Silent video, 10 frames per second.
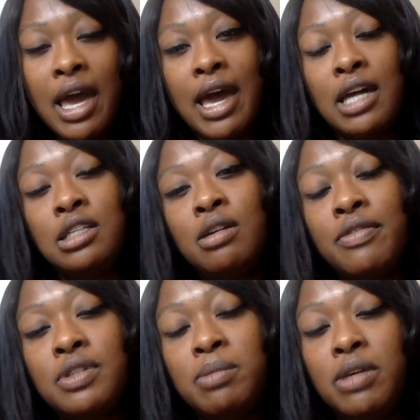And you
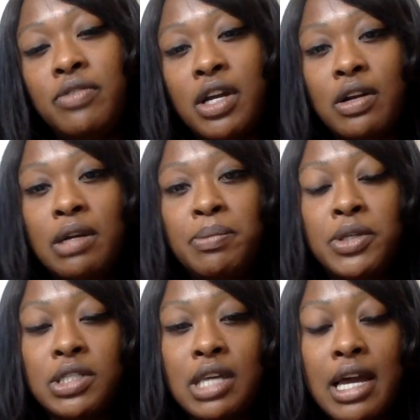have to be very
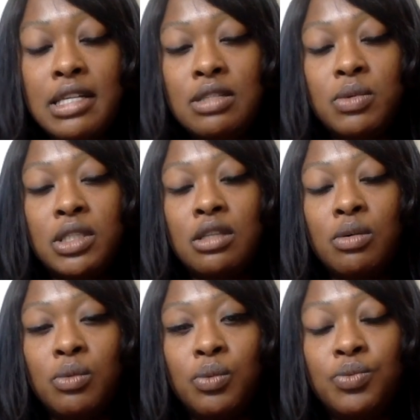precise with
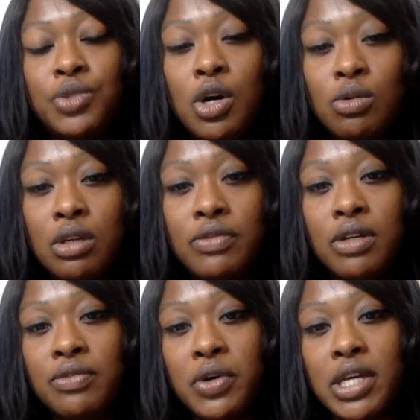the tone of
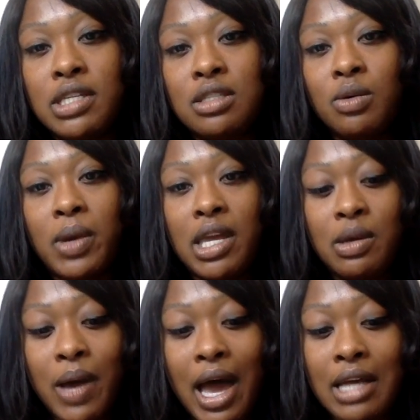your voice, the way
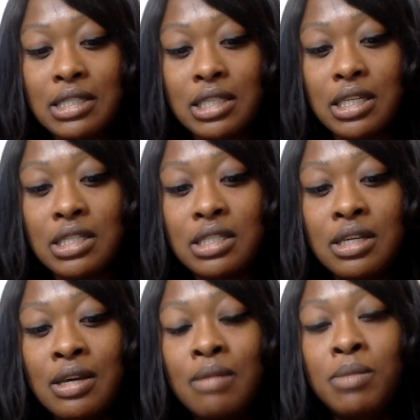you ask this,
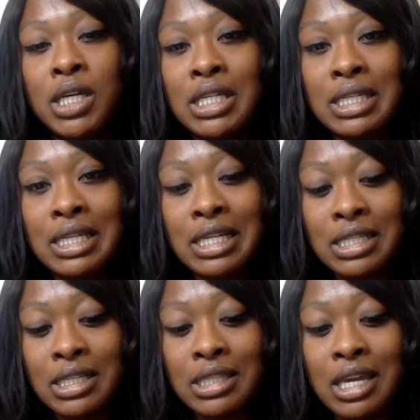because it
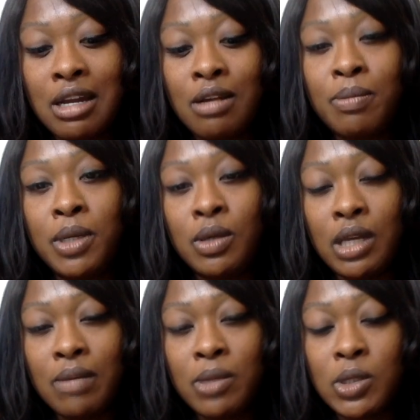is a
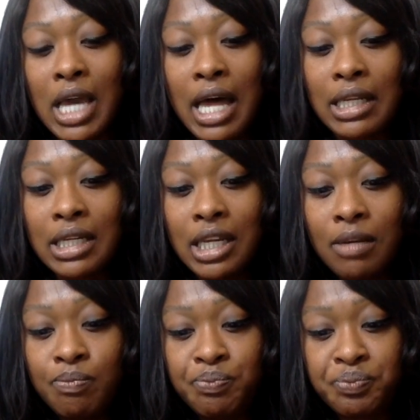therapeutic modality.